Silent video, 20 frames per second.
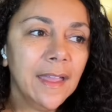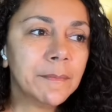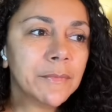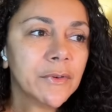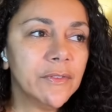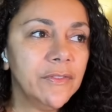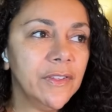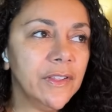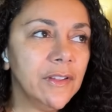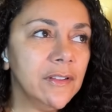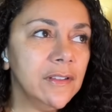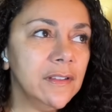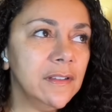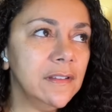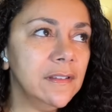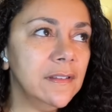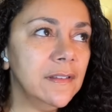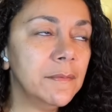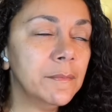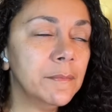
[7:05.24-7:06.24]

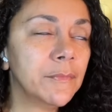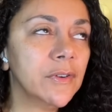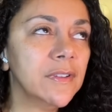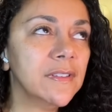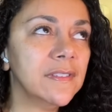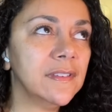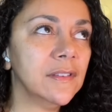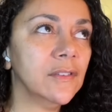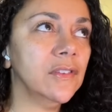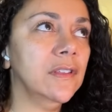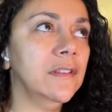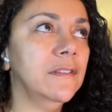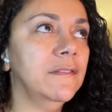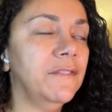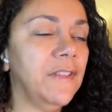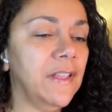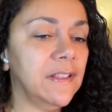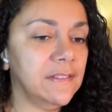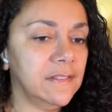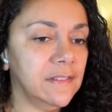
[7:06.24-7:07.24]
Brazilian
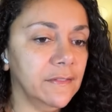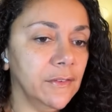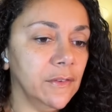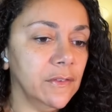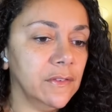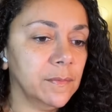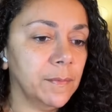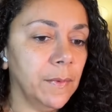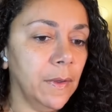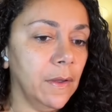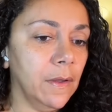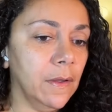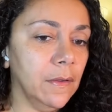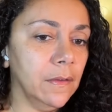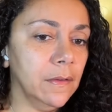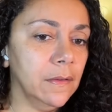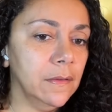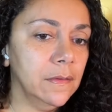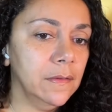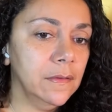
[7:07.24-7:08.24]
festivals
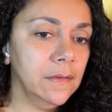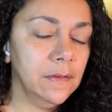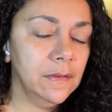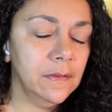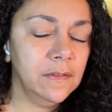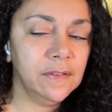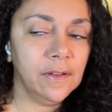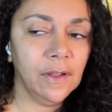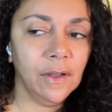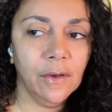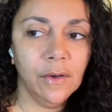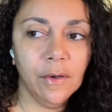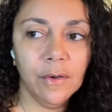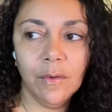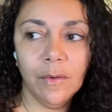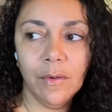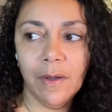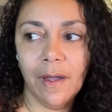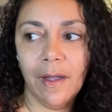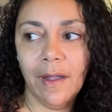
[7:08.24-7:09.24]
ball.
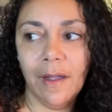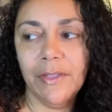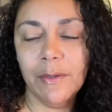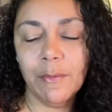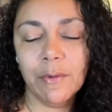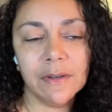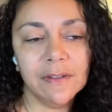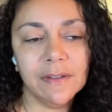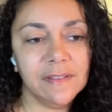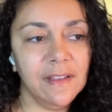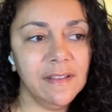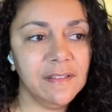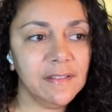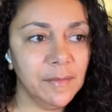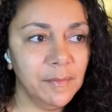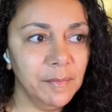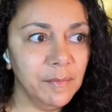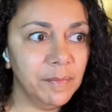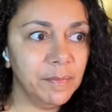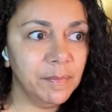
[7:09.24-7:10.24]
So I think we're gonna see
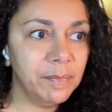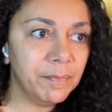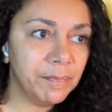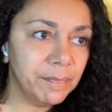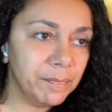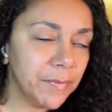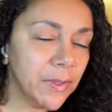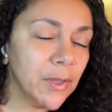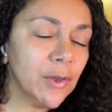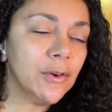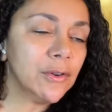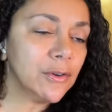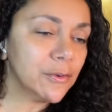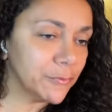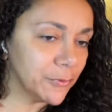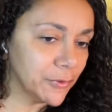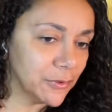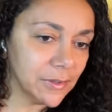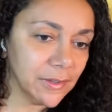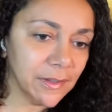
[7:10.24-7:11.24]
some
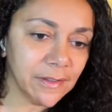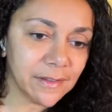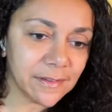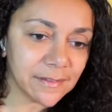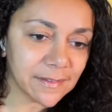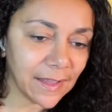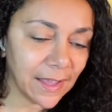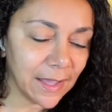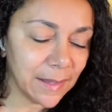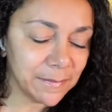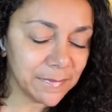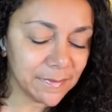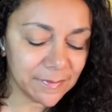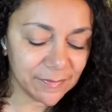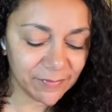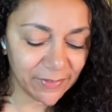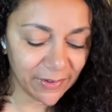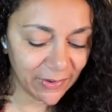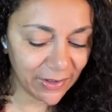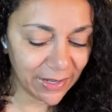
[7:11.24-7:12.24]
beautiful looks. I'm
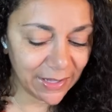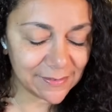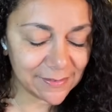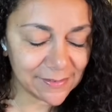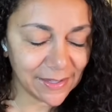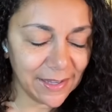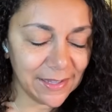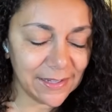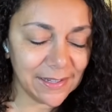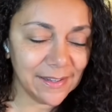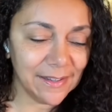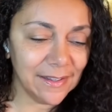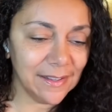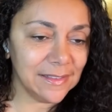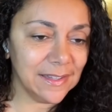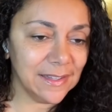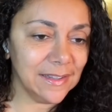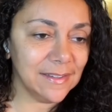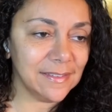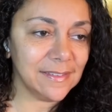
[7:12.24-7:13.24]
very excited. I
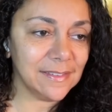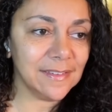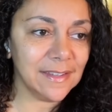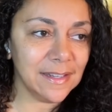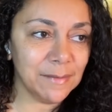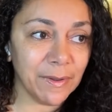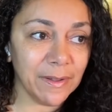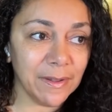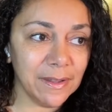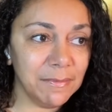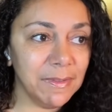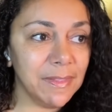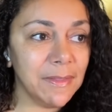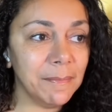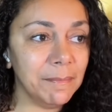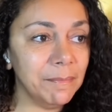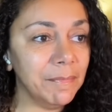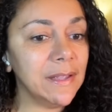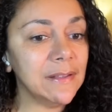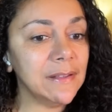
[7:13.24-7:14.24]
think this is gonna probably be the
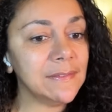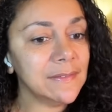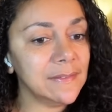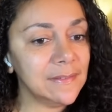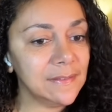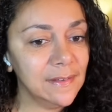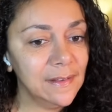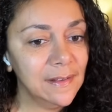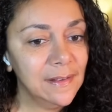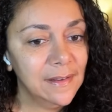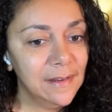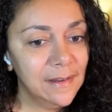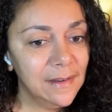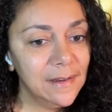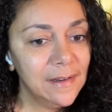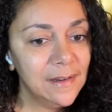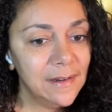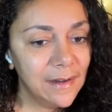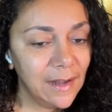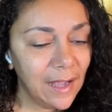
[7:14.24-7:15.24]
best. I
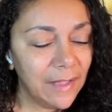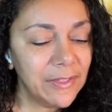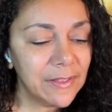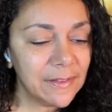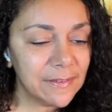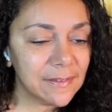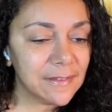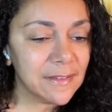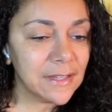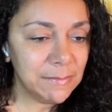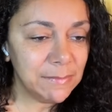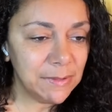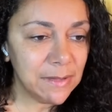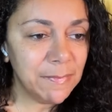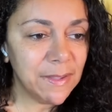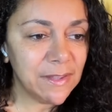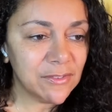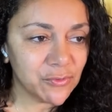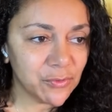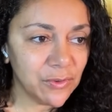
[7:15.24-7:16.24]
think this is gonna be the
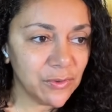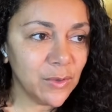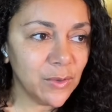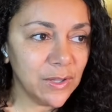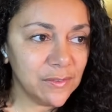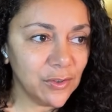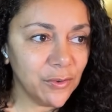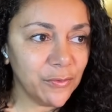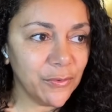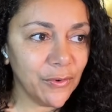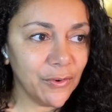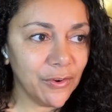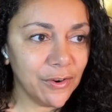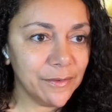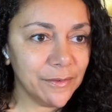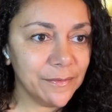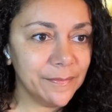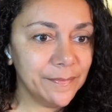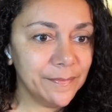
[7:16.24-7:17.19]
best runway so far.